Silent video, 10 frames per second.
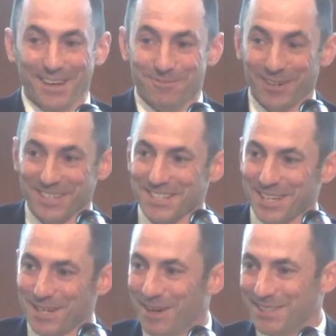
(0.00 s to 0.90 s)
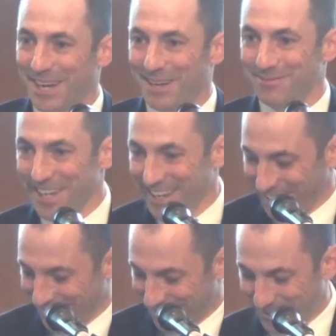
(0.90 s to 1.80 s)
Very excited about that.
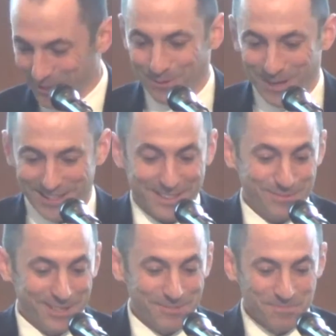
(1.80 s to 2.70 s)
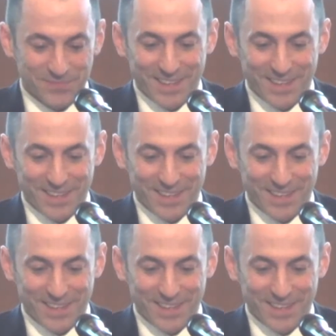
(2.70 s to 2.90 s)
Yay, go academia.